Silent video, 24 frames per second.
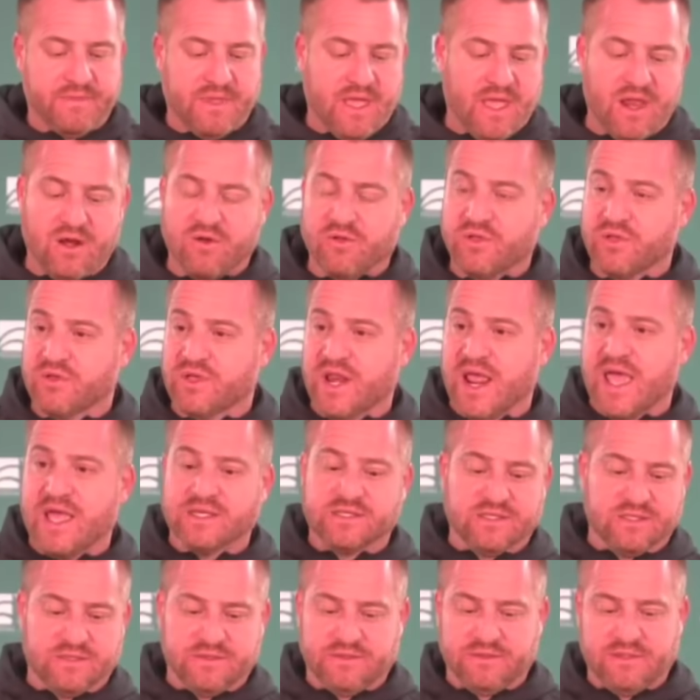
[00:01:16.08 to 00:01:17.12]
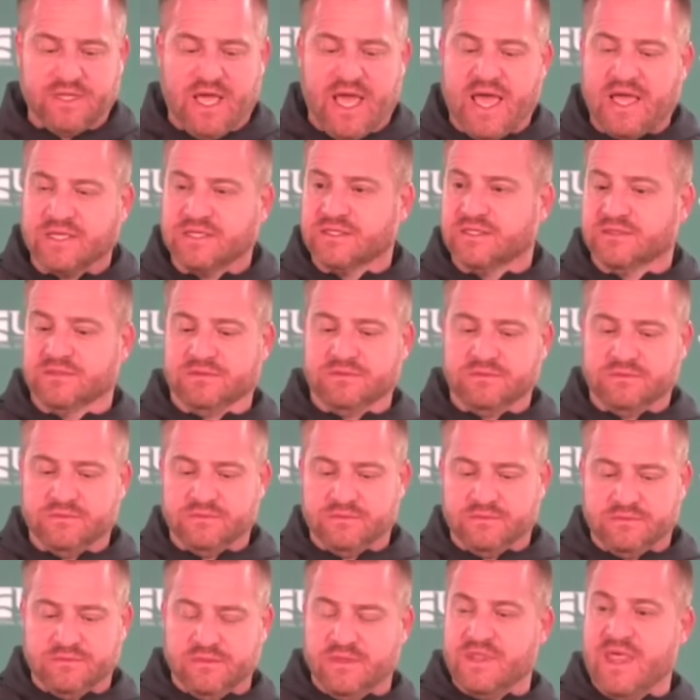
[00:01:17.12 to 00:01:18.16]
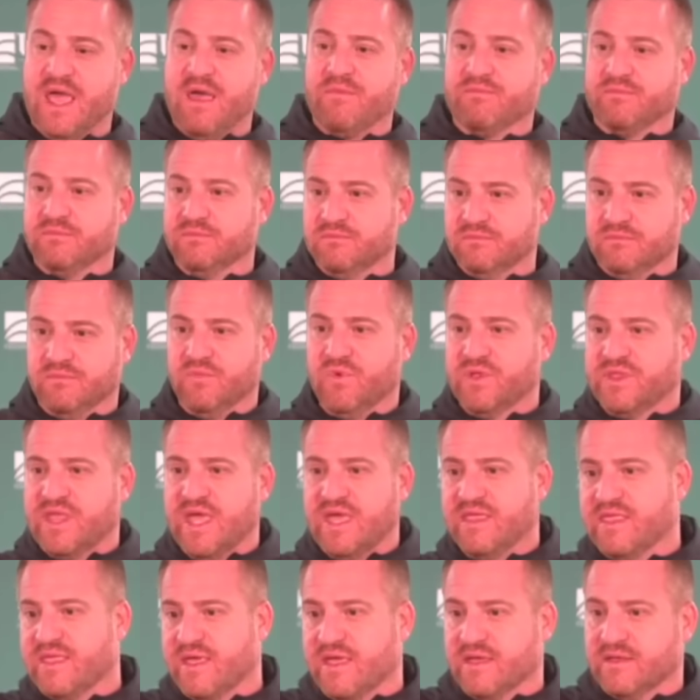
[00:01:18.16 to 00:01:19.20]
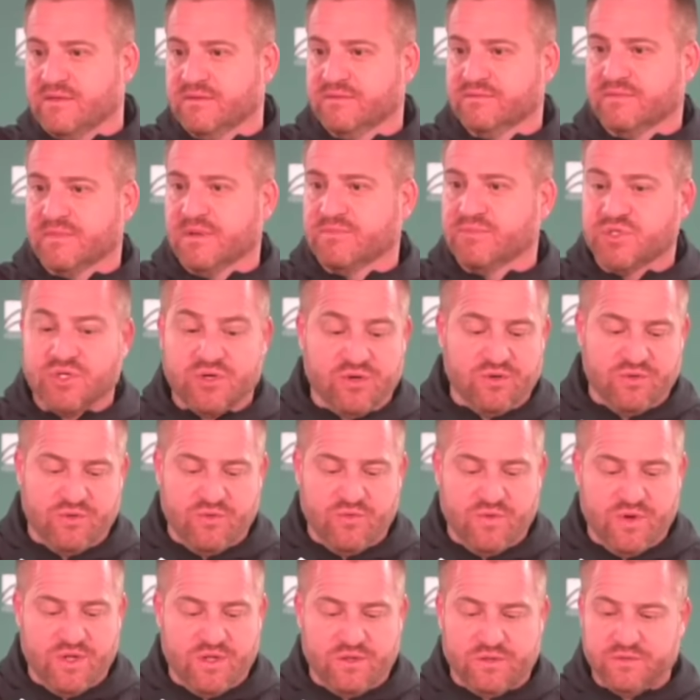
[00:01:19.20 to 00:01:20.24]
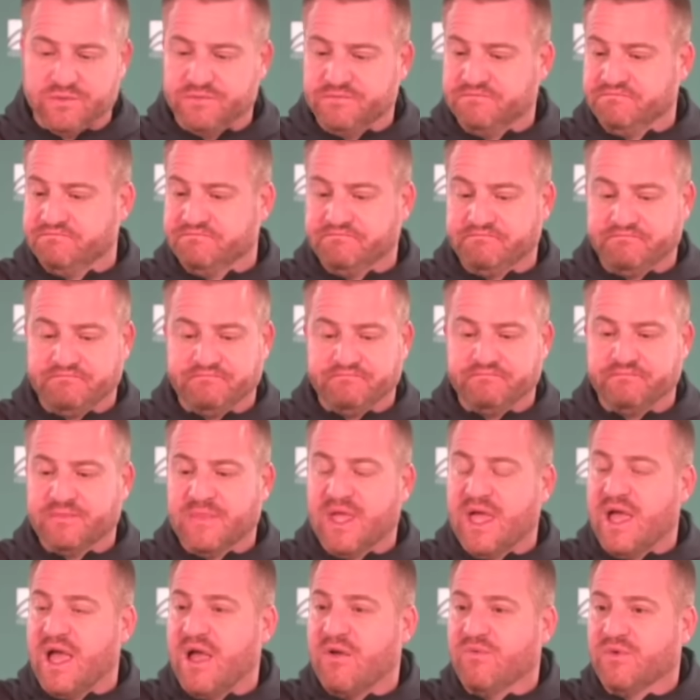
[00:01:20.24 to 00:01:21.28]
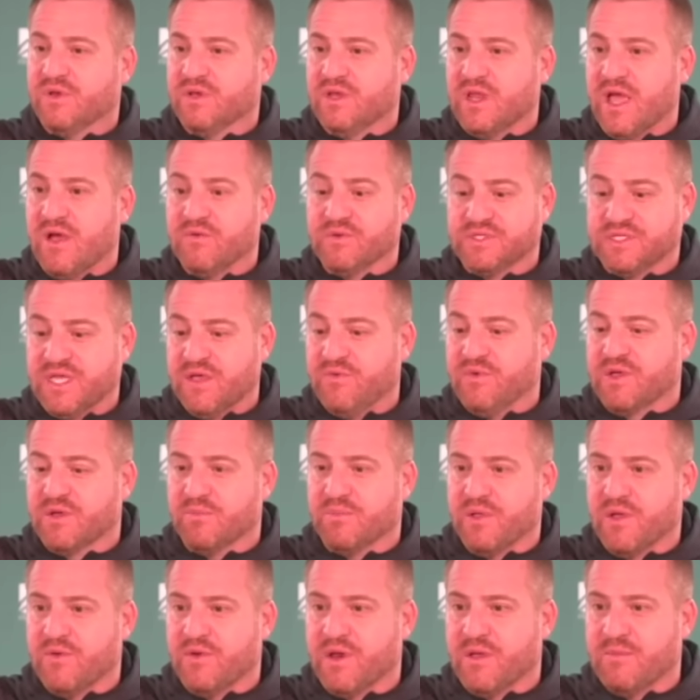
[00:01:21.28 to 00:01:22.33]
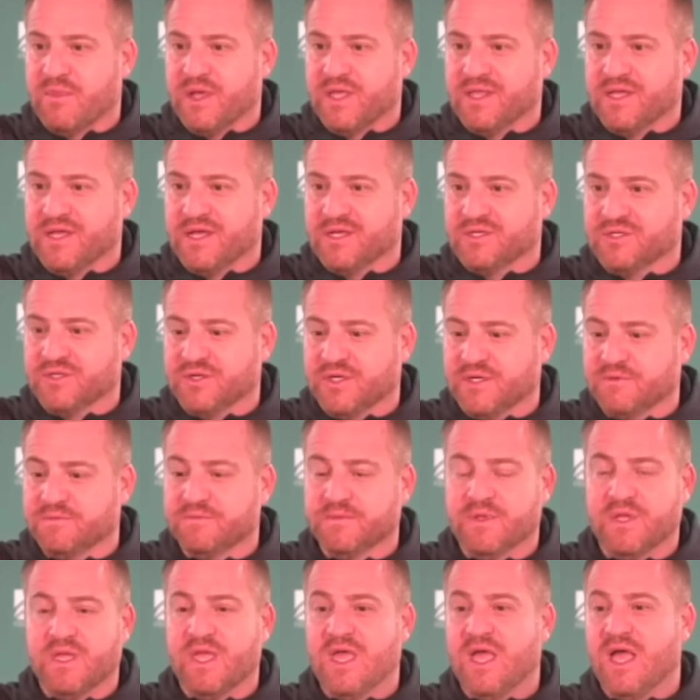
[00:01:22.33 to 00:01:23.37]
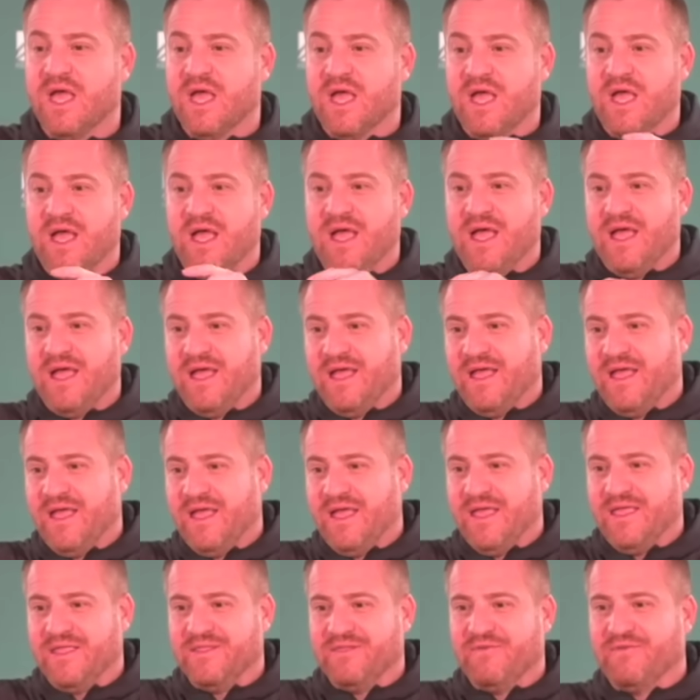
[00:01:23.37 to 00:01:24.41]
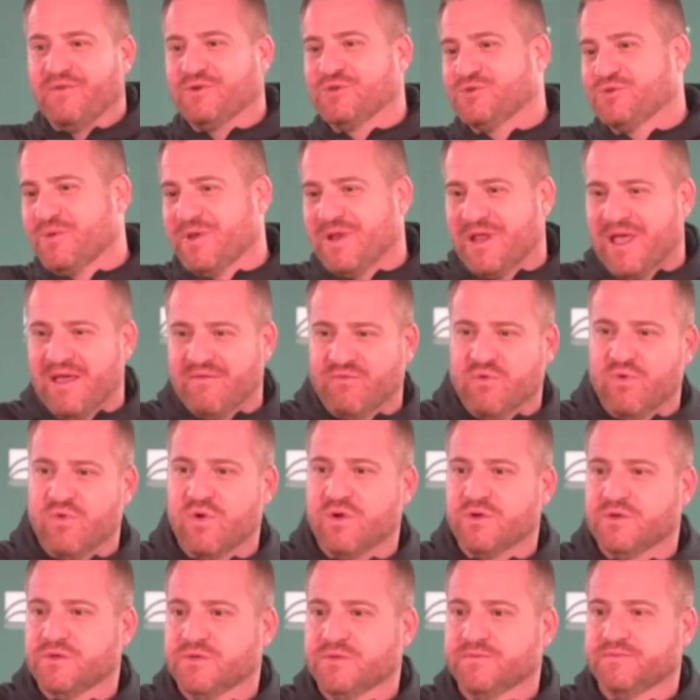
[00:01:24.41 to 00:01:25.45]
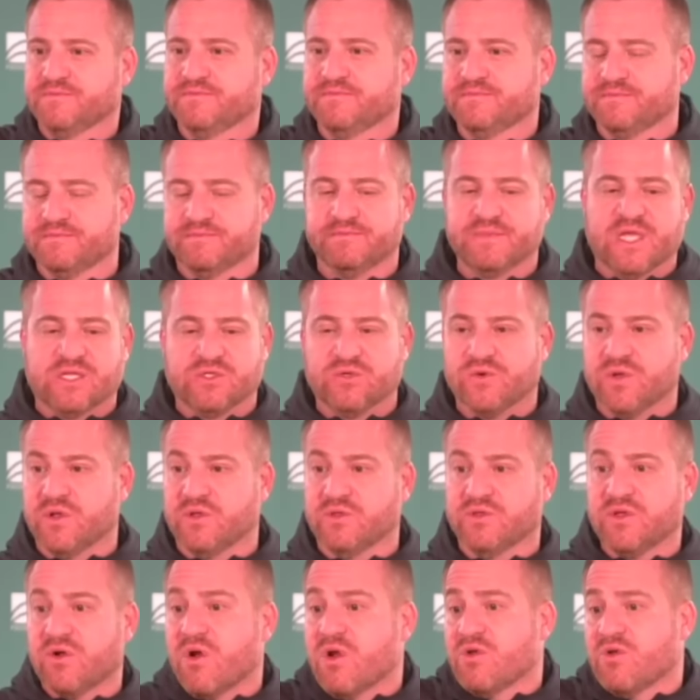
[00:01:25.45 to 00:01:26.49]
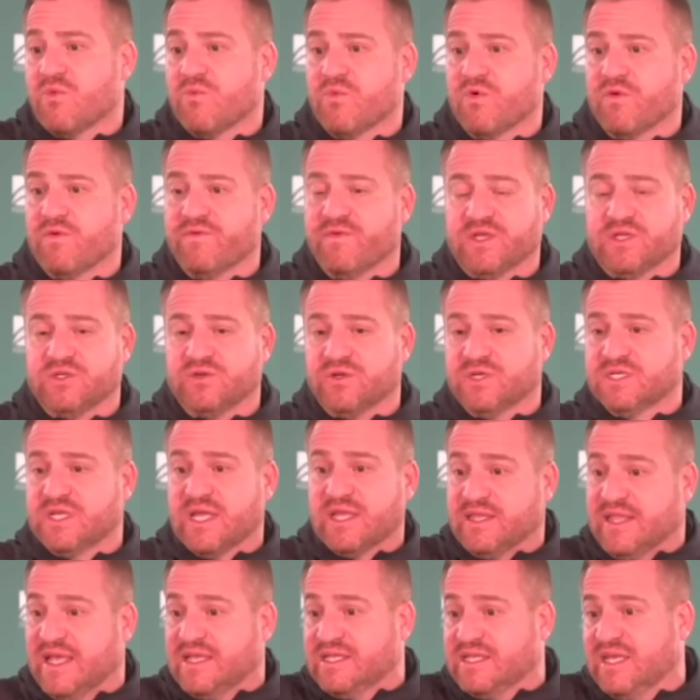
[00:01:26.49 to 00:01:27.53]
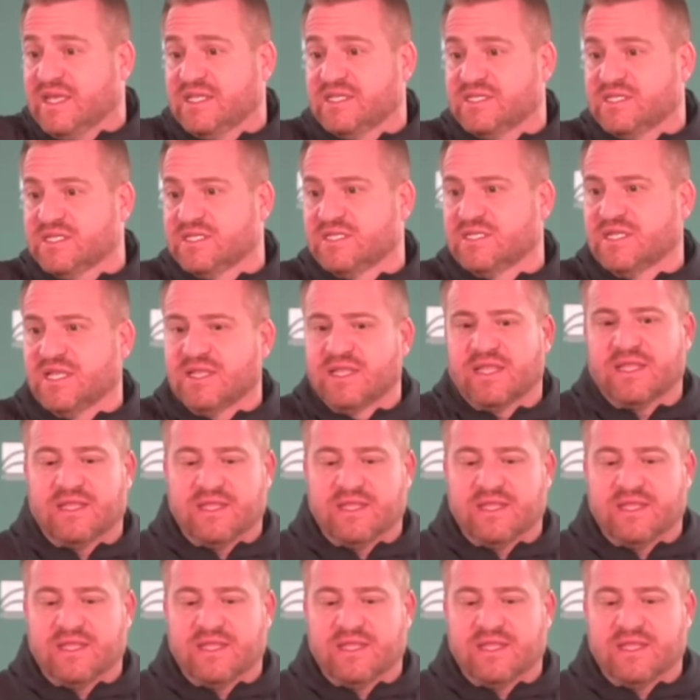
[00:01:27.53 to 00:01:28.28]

don't know, you can ask them what they think. I'm sure you will. I would say we can play with anybody in the country the first 3.5 quarters. That's real. There are no moral victories. Like that, it just,